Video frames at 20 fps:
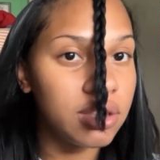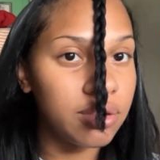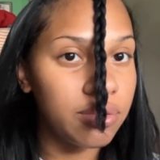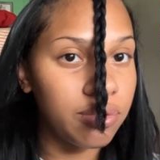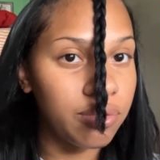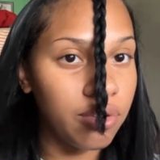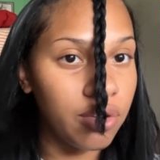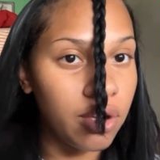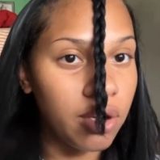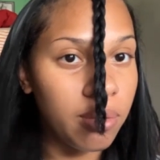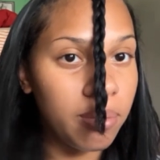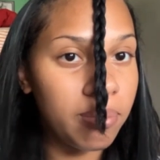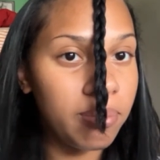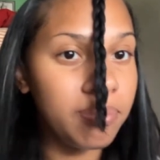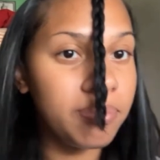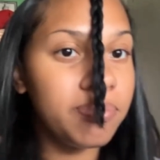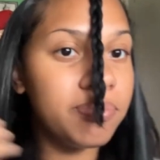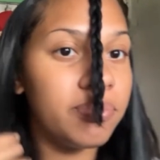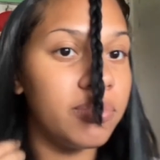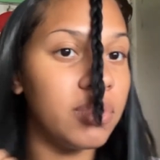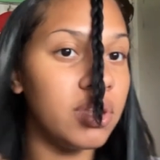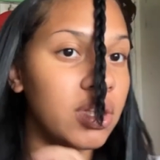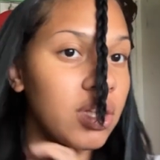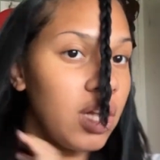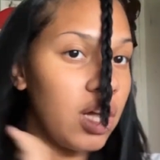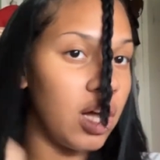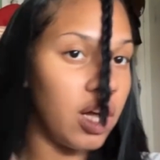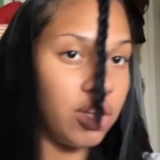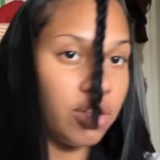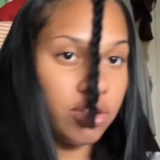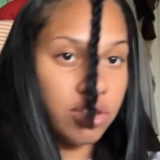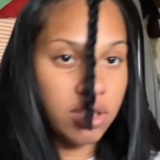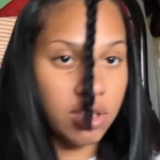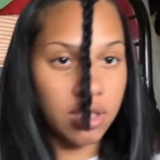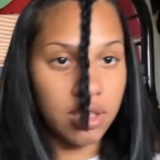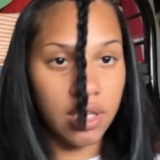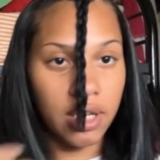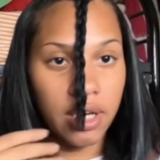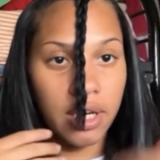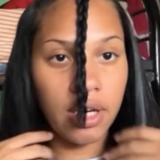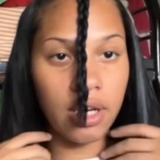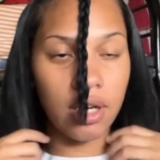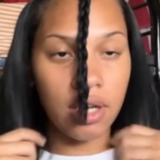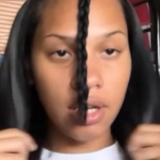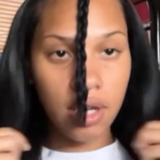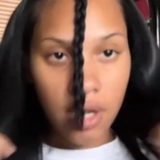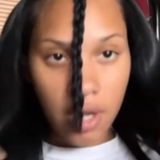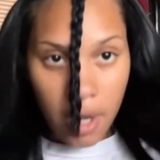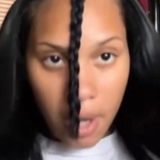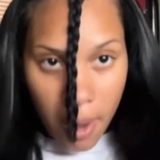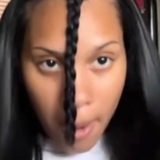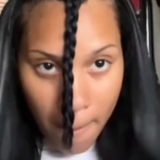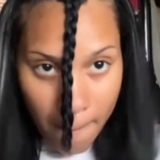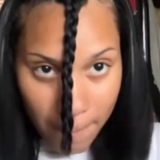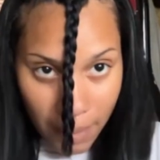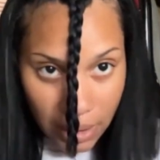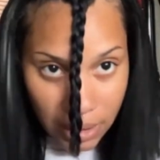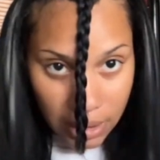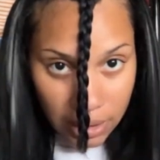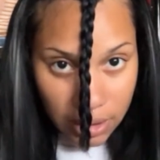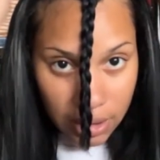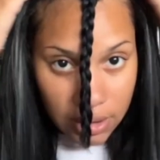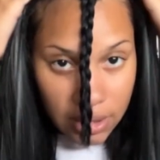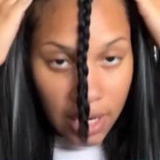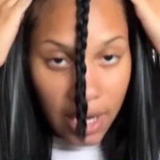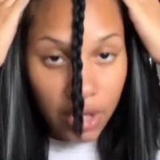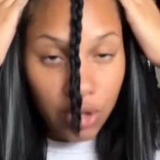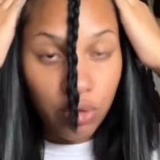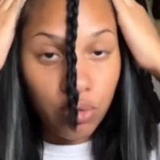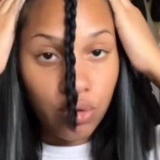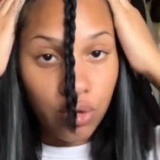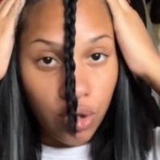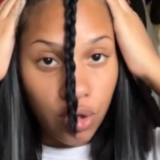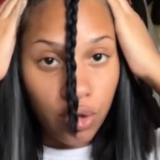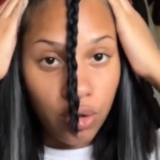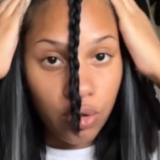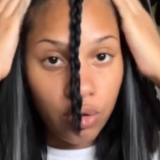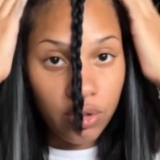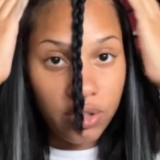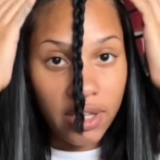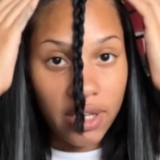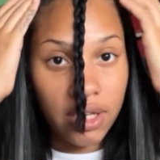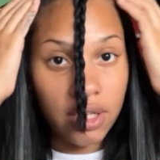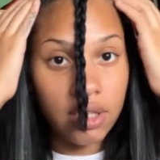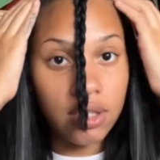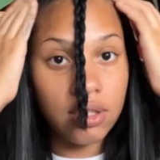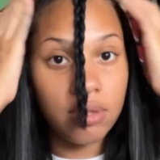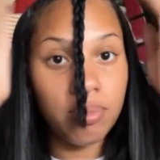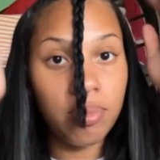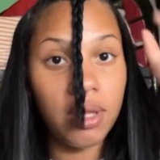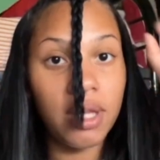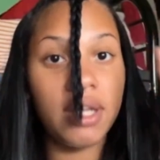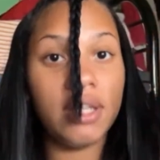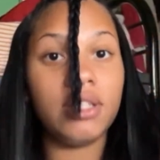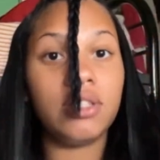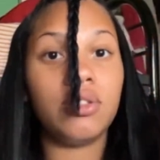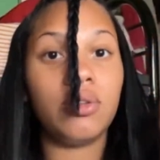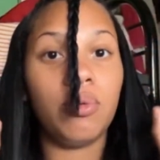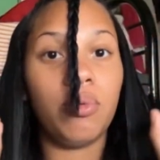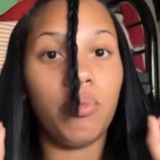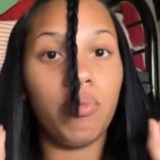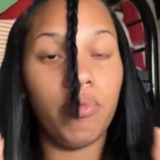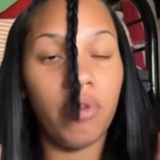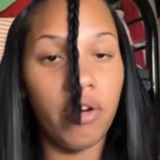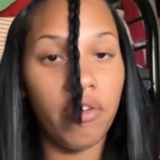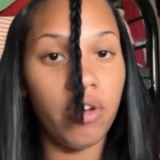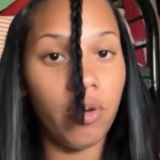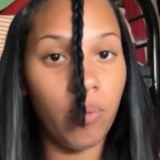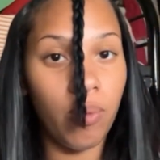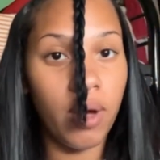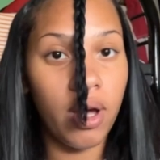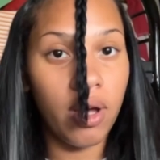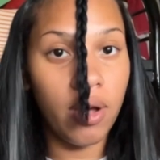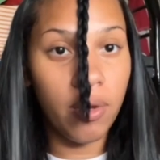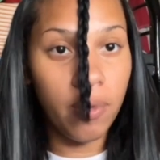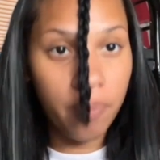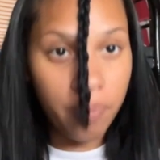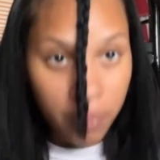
from the other synthetic. But this is how you know that it's placed very well,